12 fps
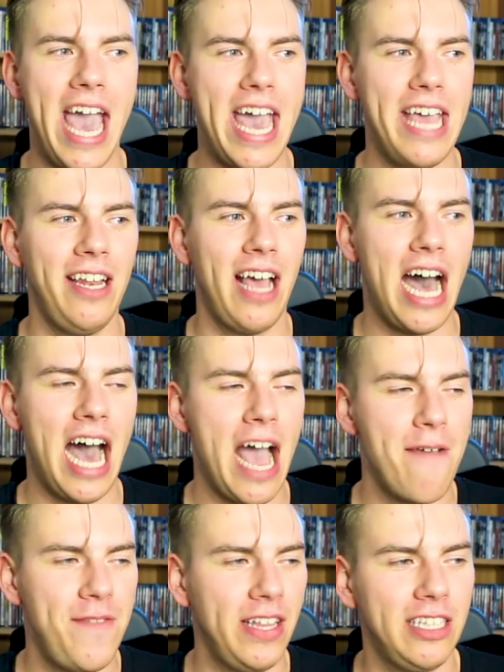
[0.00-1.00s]
And
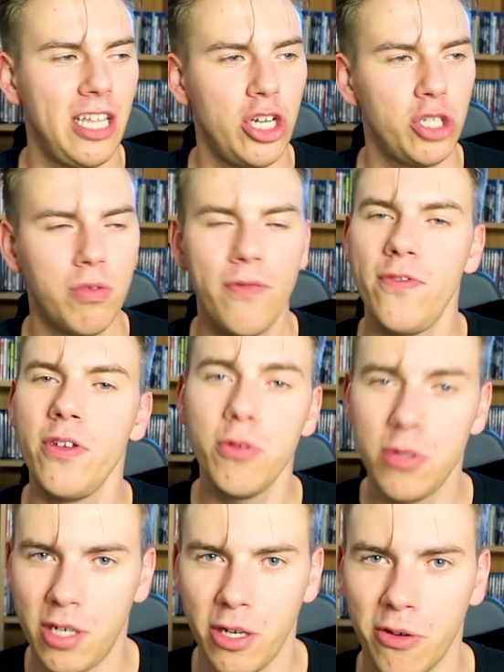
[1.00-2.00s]
I feel like they just
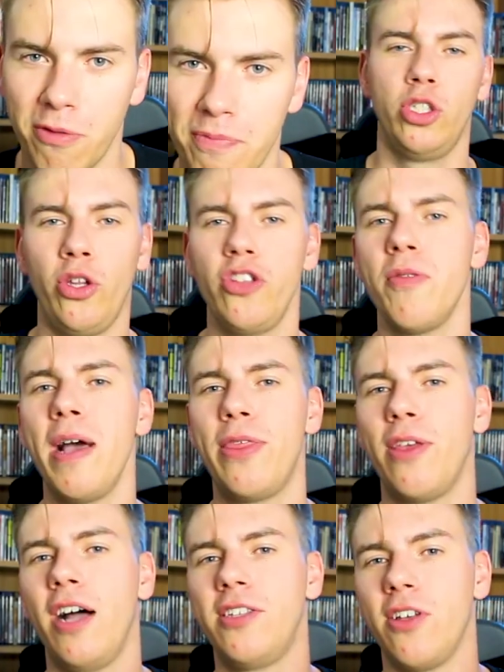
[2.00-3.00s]
refuse to. So those are my
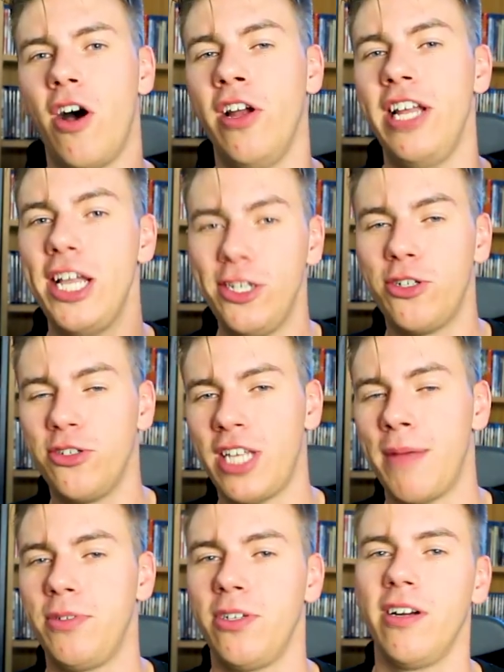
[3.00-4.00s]
thoughts on
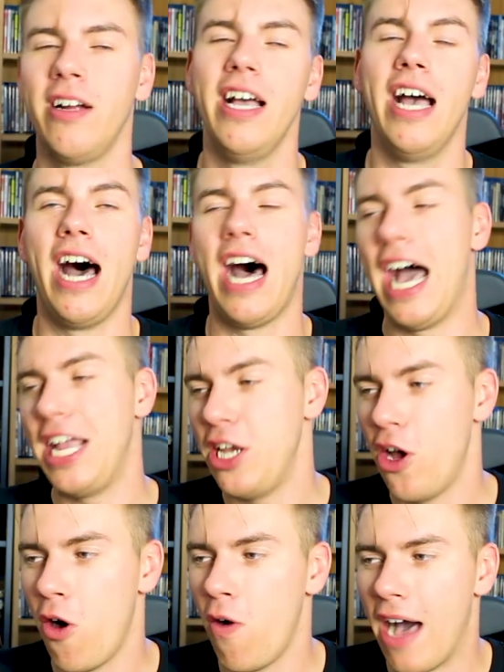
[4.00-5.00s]
Interceptor. I
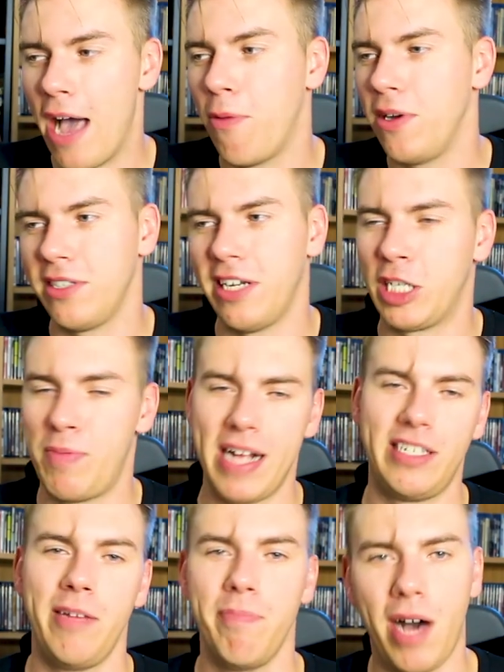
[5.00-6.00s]
know I wasn't
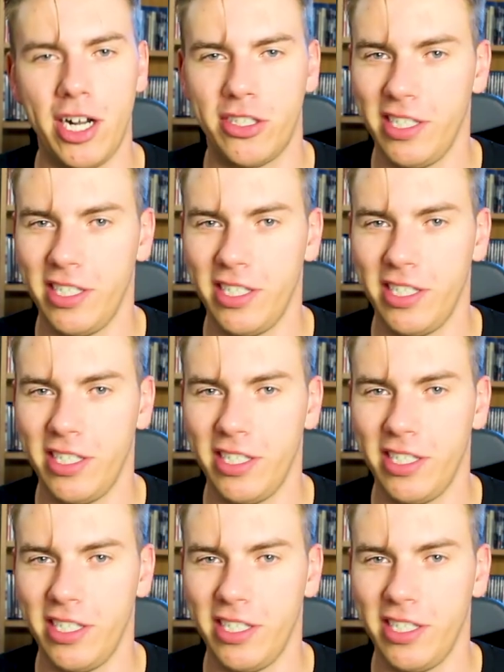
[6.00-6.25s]
expecting much.